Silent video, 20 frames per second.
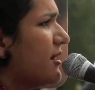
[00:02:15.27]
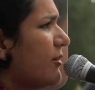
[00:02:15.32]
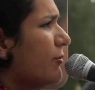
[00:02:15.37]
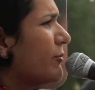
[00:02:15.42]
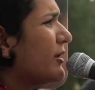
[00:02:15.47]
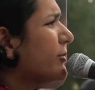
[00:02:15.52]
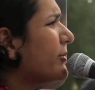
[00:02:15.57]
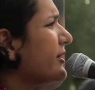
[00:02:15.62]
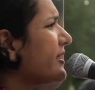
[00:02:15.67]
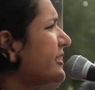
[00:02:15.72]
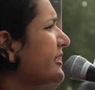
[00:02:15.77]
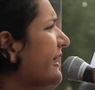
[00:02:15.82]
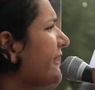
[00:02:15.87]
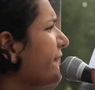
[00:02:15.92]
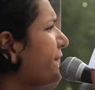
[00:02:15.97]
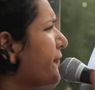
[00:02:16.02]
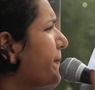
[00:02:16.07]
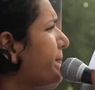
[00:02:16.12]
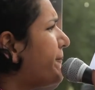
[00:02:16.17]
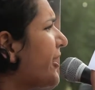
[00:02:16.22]
We were there
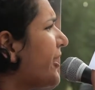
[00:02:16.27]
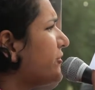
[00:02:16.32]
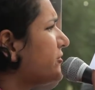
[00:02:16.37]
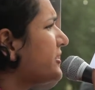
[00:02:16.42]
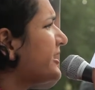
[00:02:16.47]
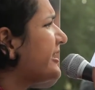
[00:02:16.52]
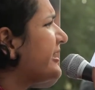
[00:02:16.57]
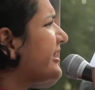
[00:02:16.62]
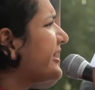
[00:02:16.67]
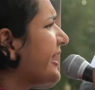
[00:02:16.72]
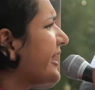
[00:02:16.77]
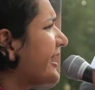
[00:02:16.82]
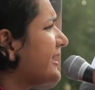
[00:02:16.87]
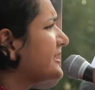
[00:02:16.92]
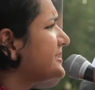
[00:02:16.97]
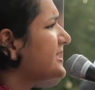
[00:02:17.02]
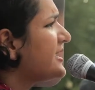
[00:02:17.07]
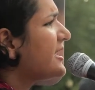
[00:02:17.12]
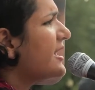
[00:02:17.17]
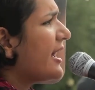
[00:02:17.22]
for both
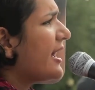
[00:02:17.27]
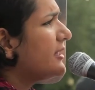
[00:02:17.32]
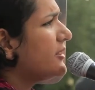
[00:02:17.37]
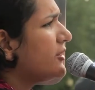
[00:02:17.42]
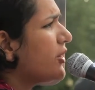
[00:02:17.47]
hearings and